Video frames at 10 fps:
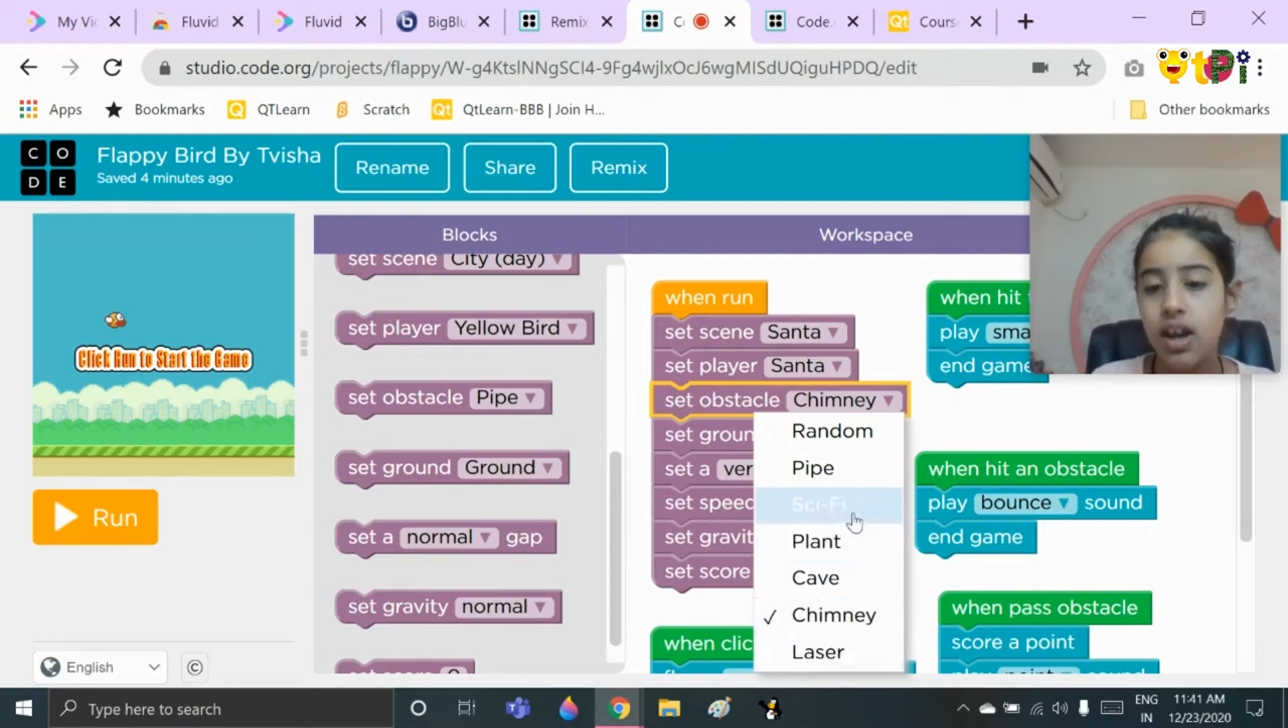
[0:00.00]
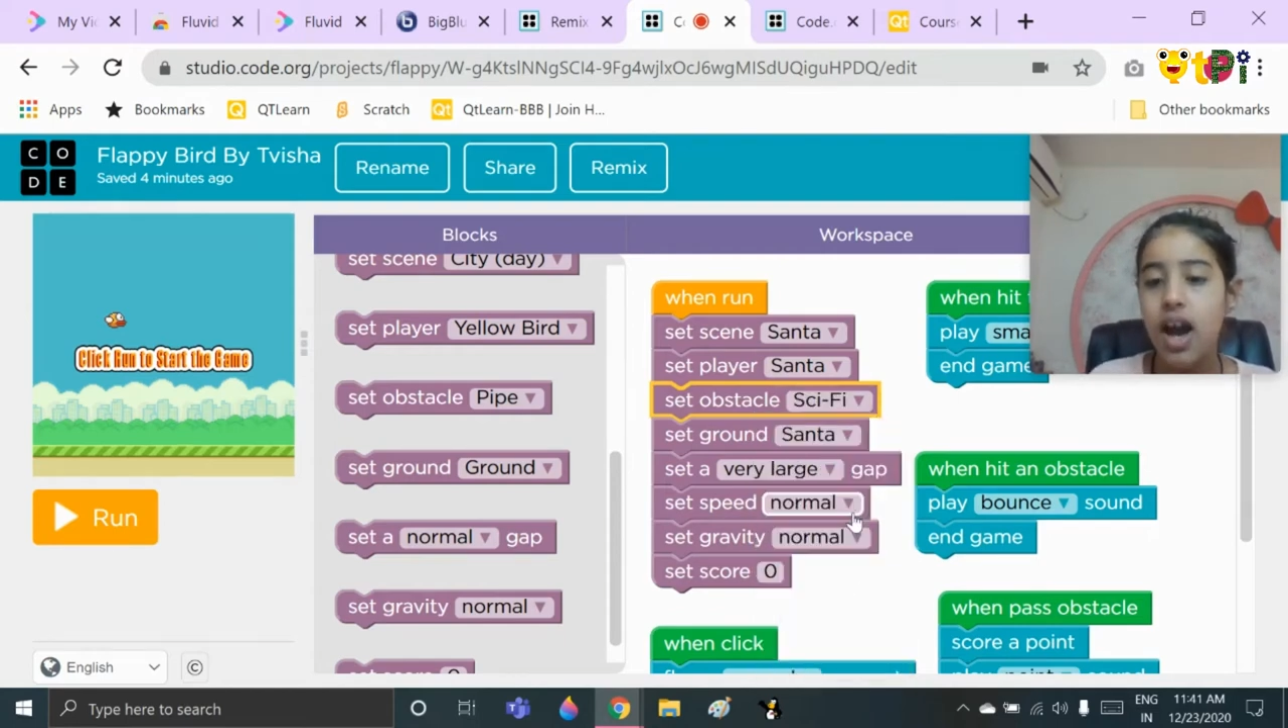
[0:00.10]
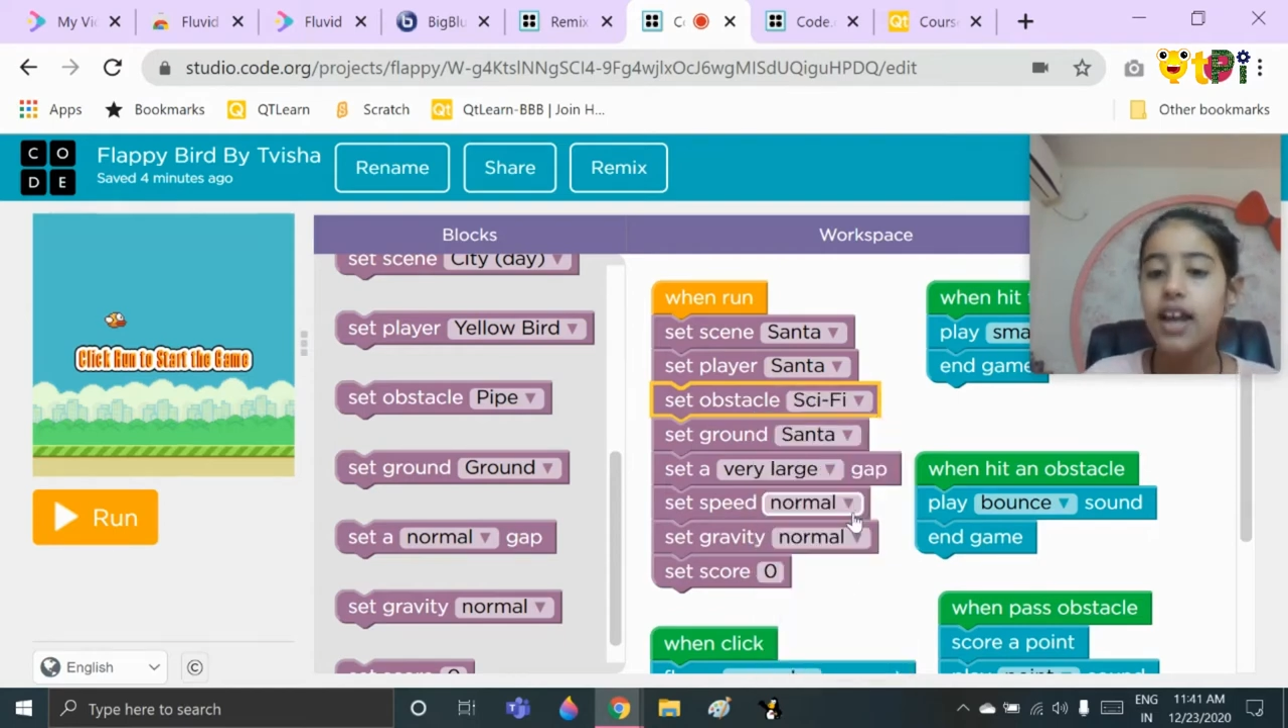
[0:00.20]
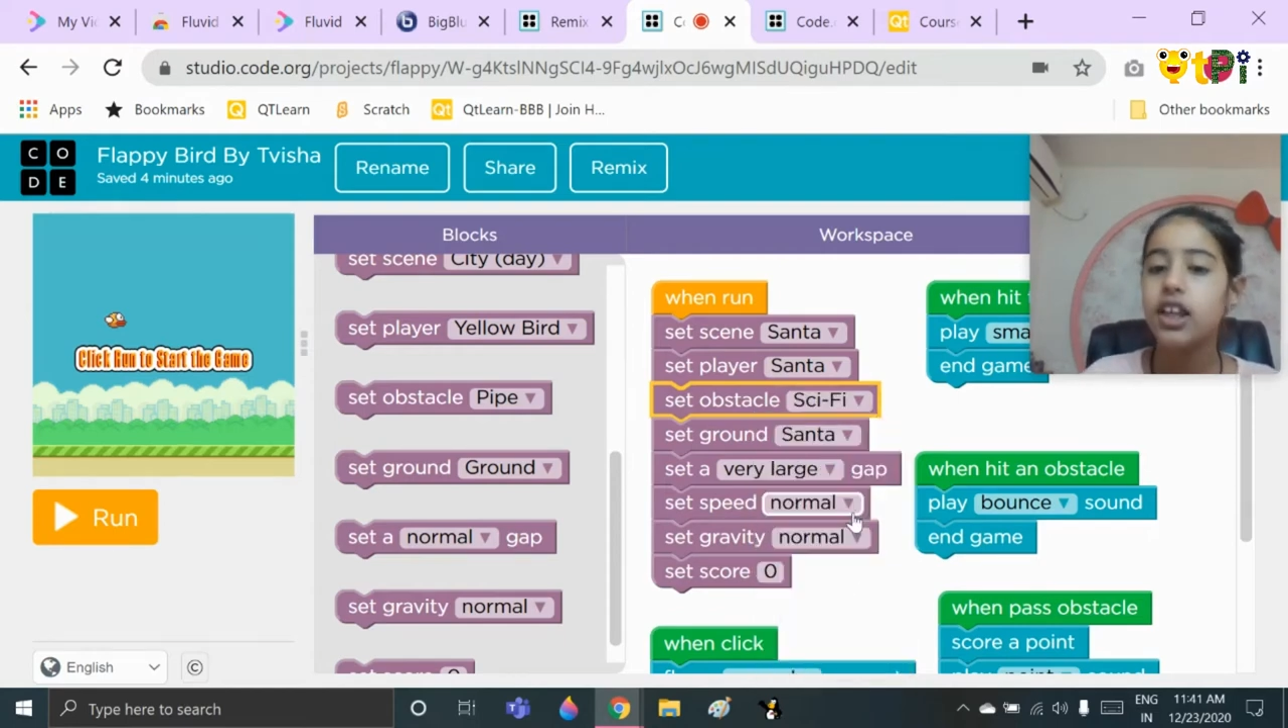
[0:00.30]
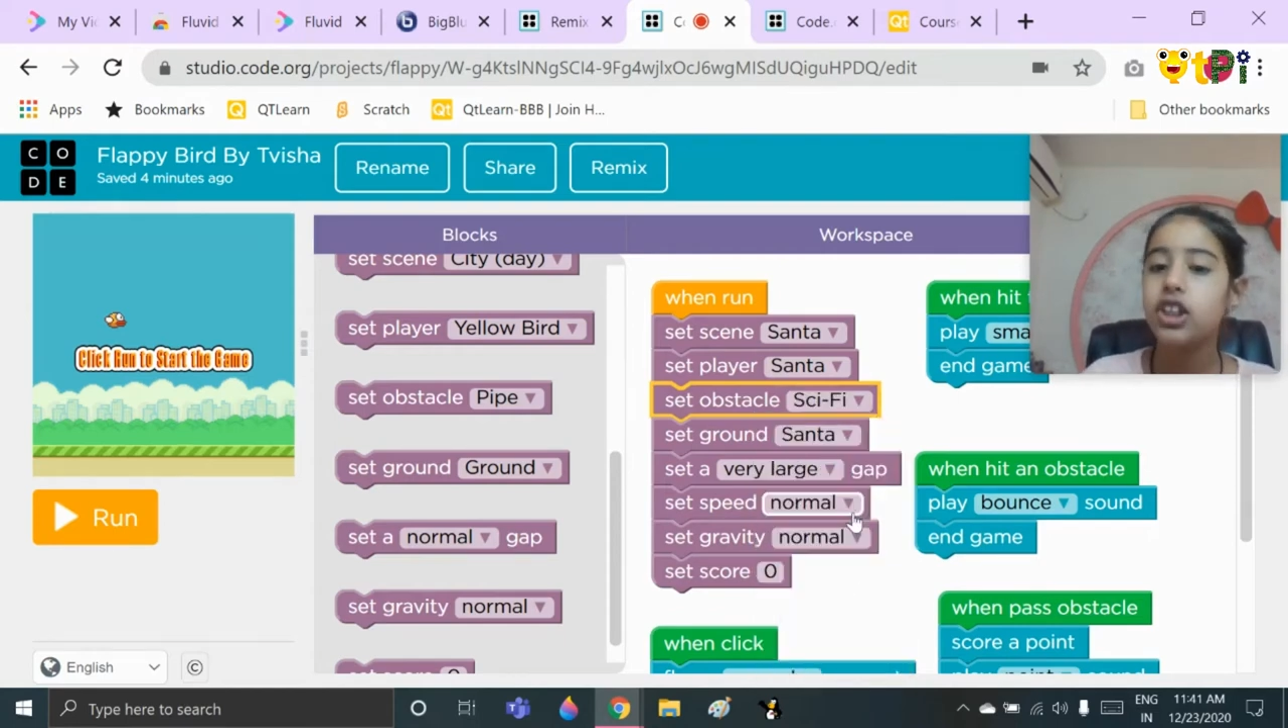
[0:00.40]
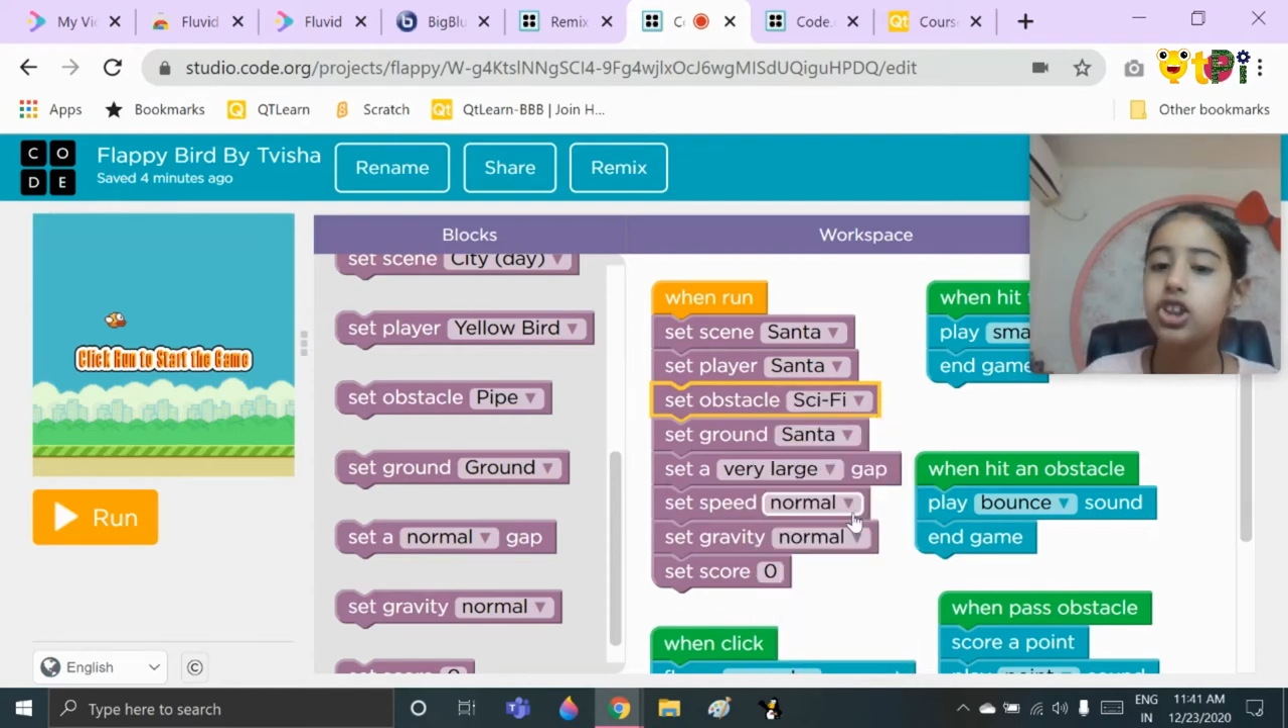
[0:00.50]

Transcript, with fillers: I can